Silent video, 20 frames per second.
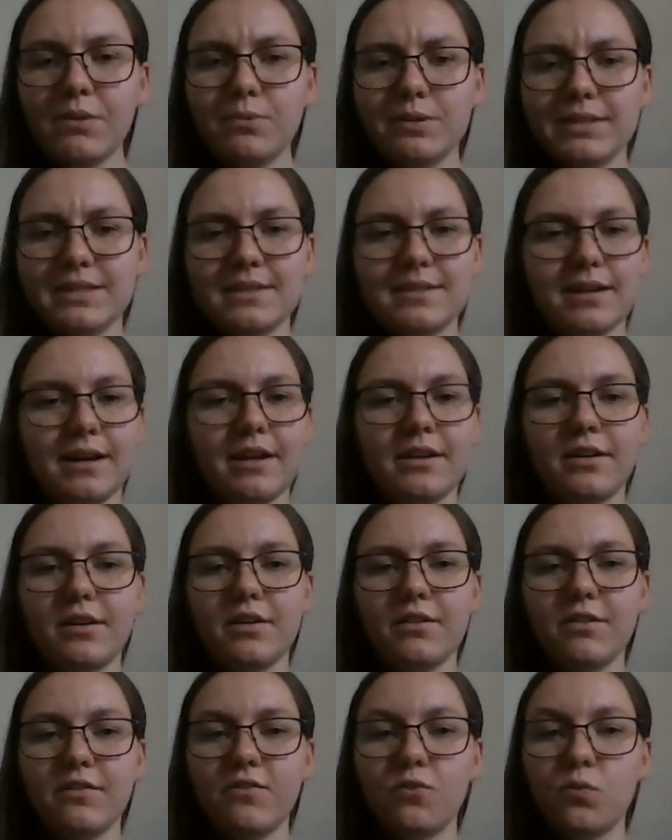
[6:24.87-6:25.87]
it was a sign
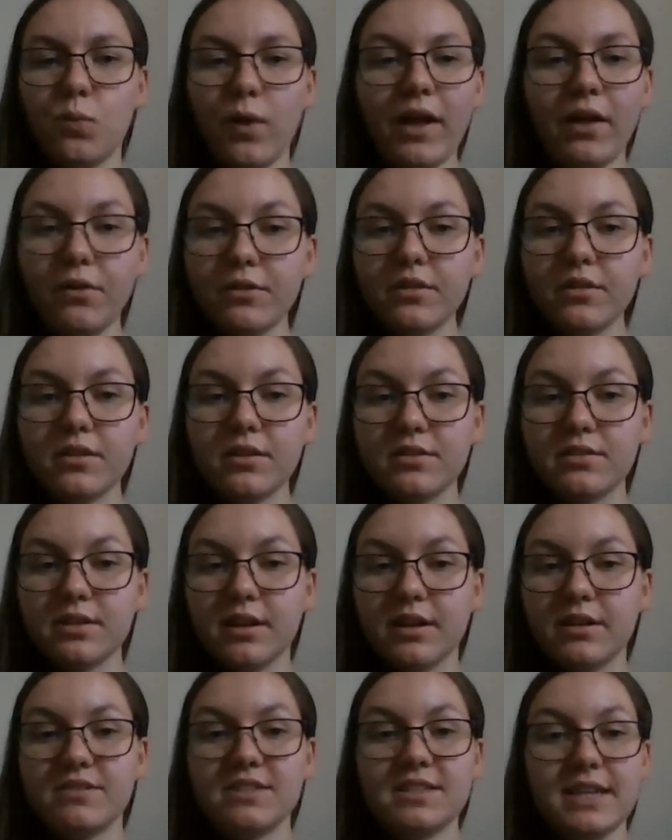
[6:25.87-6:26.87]
of wealth, a
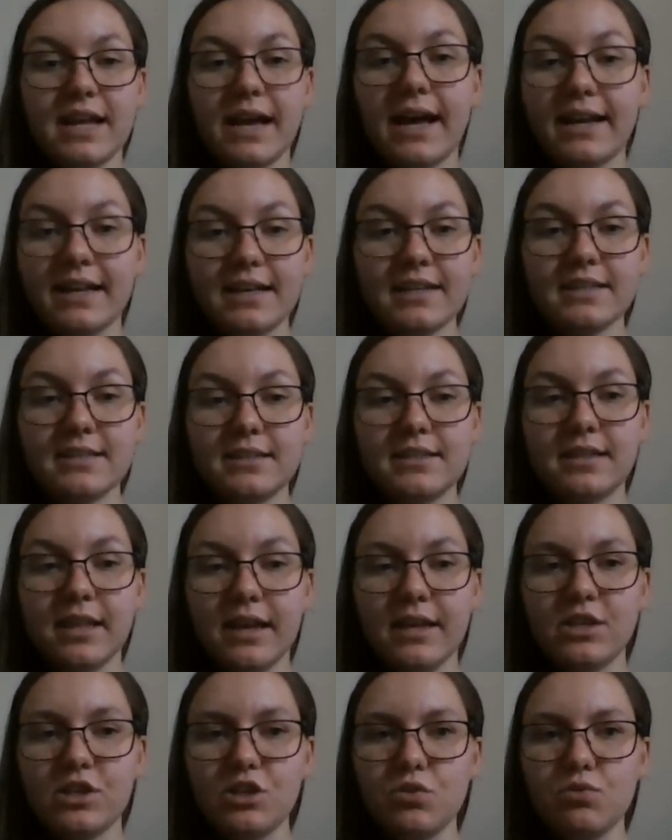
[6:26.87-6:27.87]
sign of status
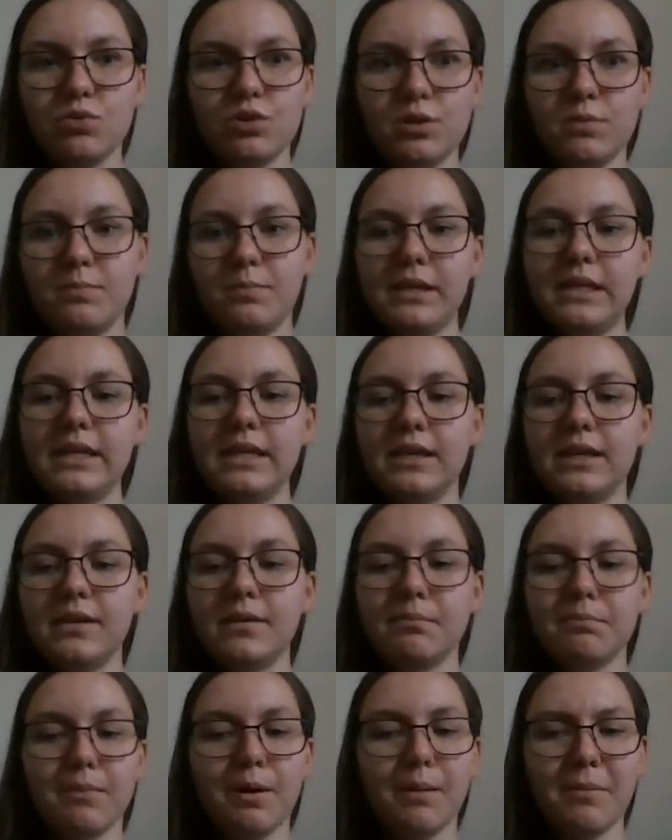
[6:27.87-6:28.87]
that you could
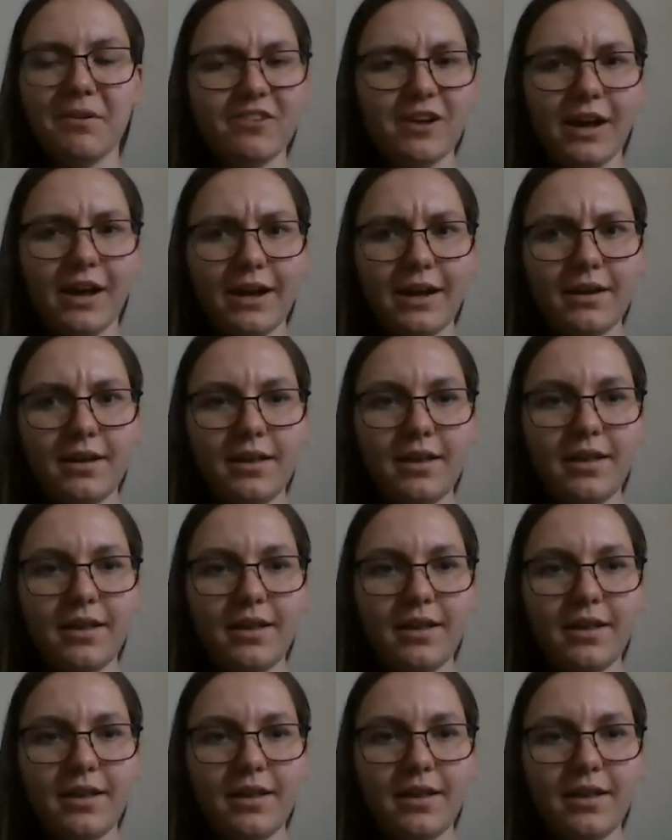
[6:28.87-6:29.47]
be mummified.